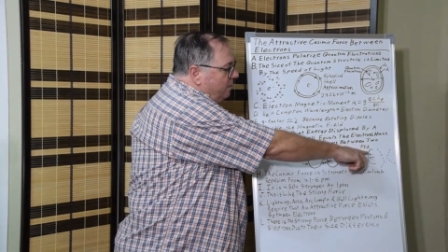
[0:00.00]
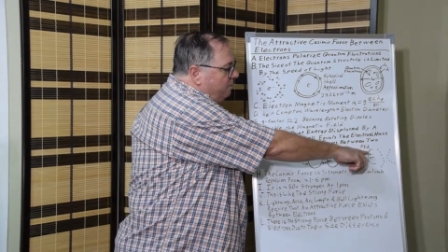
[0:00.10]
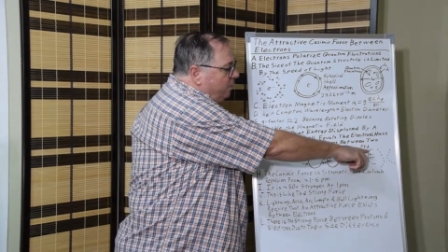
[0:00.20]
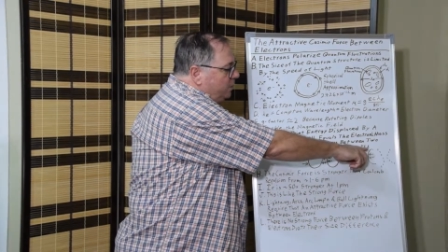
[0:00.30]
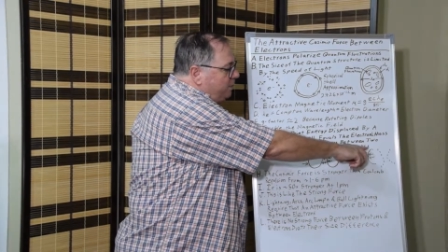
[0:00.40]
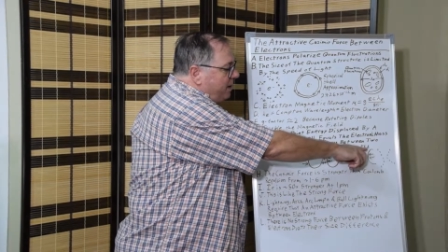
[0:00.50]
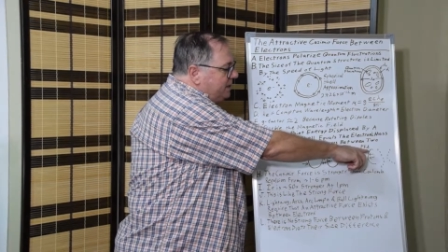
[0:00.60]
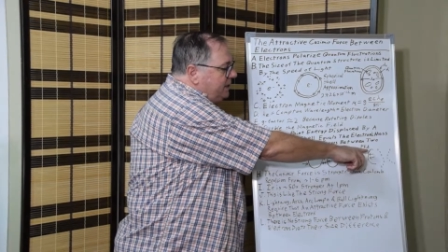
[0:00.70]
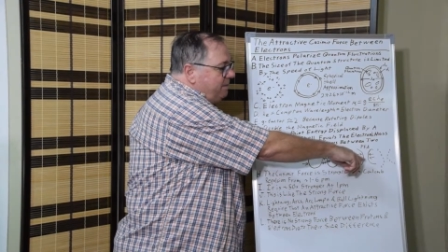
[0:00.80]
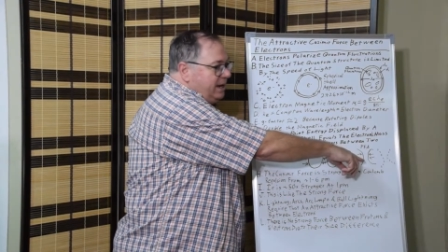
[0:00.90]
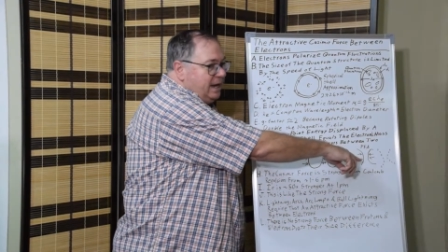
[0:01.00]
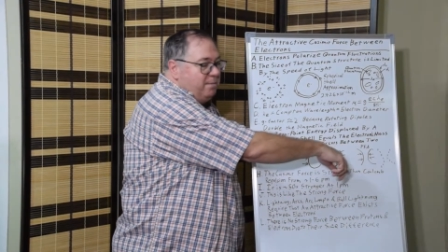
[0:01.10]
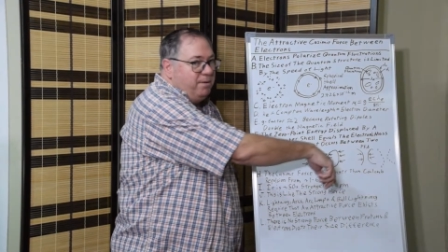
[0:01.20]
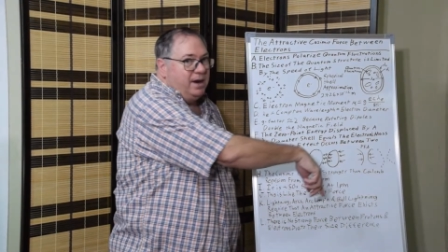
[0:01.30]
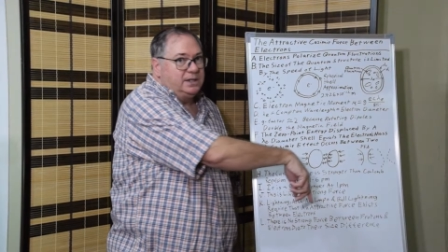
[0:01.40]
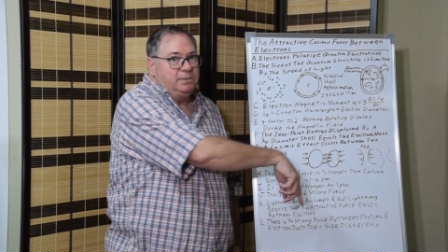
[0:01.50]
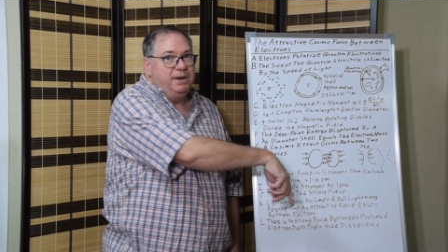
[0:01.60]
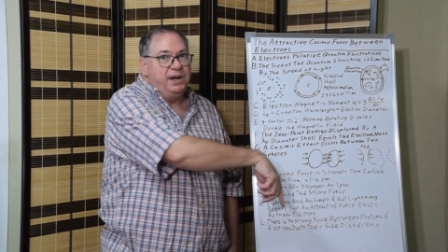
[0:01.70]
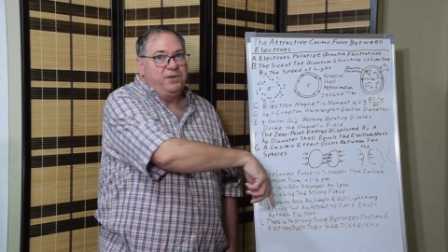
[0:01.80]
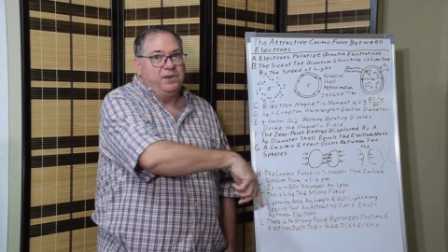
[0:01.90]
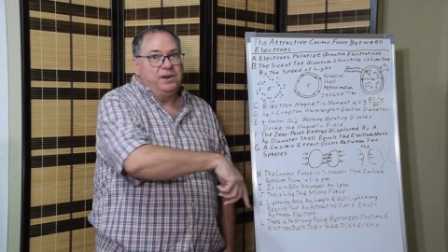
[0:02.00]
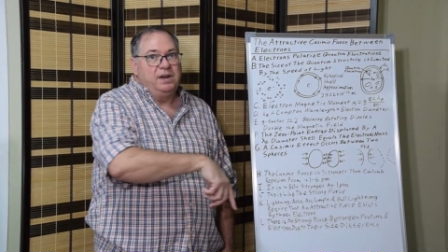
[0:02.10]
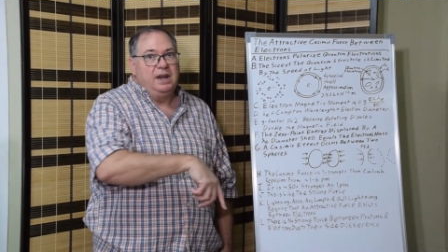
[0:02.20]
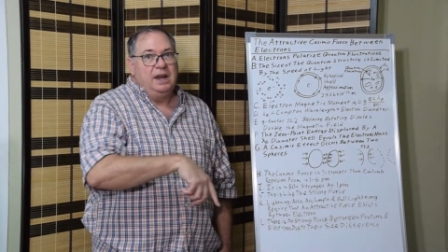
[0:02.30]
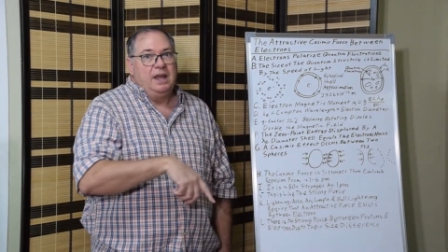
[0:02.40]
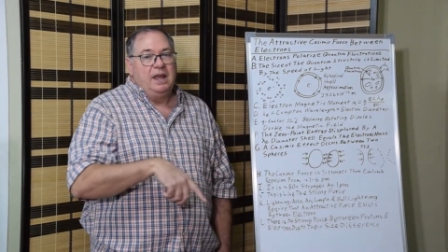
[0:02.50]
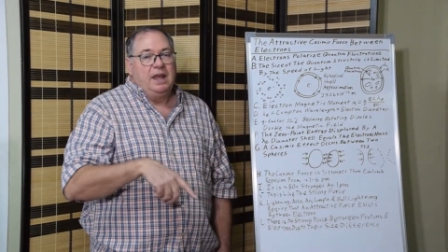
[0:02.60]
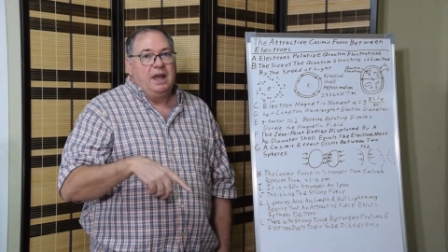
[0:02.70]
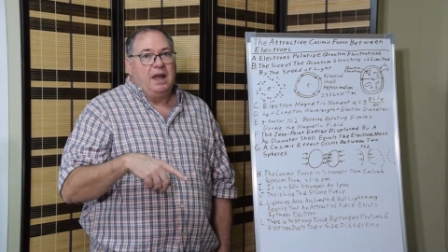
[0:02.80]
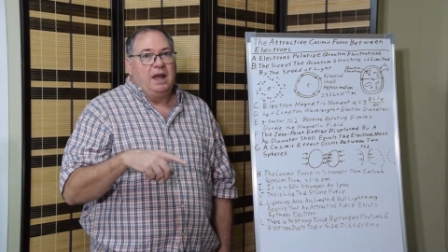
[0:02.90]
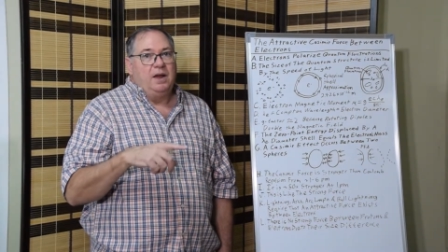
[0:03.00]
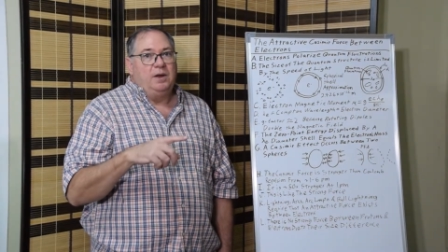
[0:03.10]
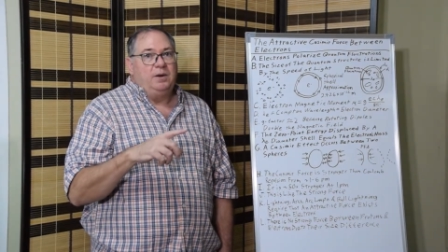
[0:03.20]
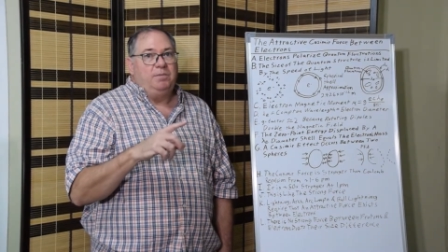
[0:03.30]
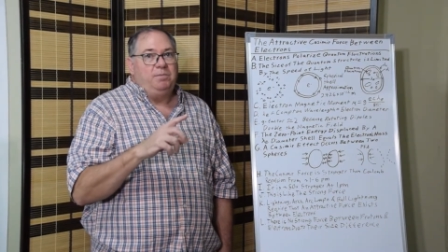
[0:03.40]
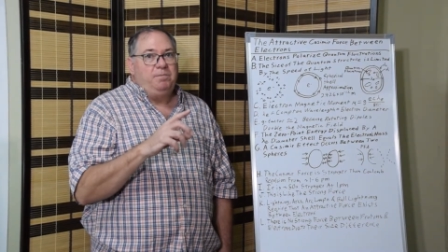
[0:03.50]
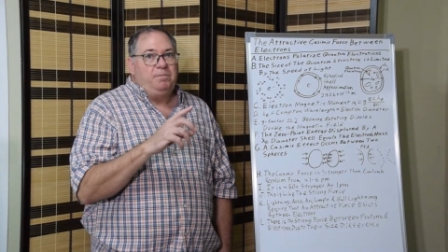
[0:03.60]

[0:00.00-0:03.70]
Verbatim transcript: force proximity approximation, or